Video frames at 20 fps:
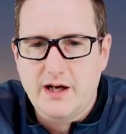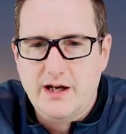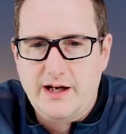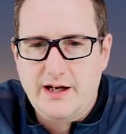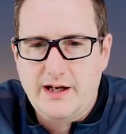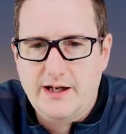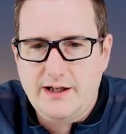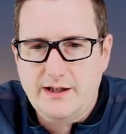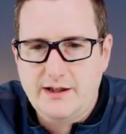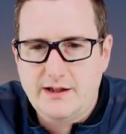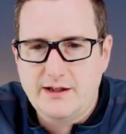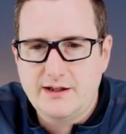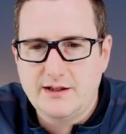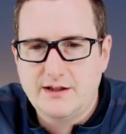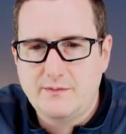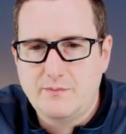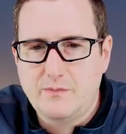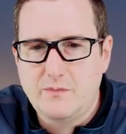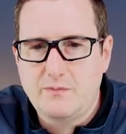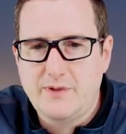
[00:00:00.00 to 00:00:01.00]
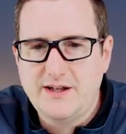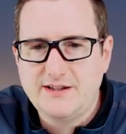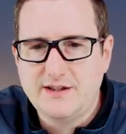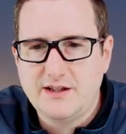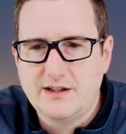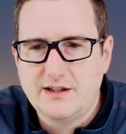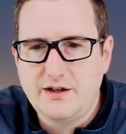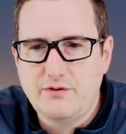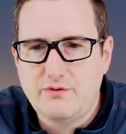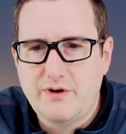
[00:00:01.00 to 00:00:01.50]
and
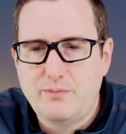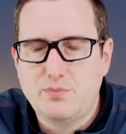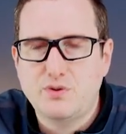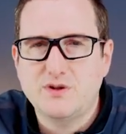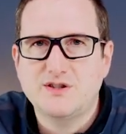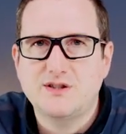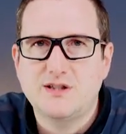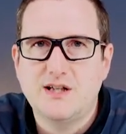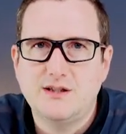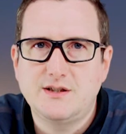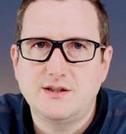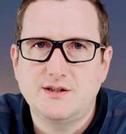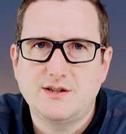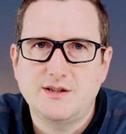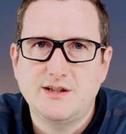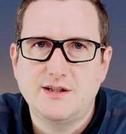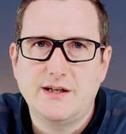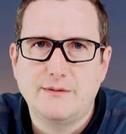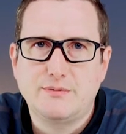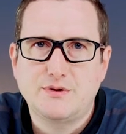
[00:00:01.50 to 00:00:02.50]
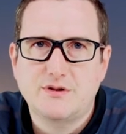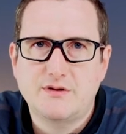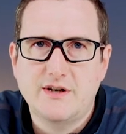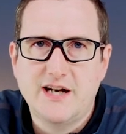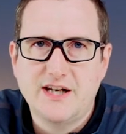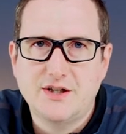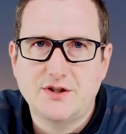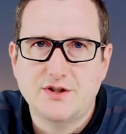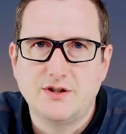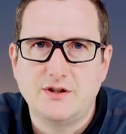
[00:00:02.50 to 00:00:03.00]
basically represents an
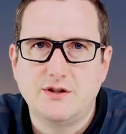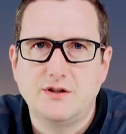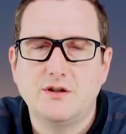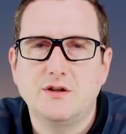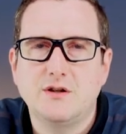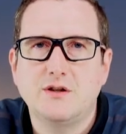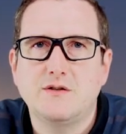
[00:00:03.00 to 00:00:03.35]
abstraction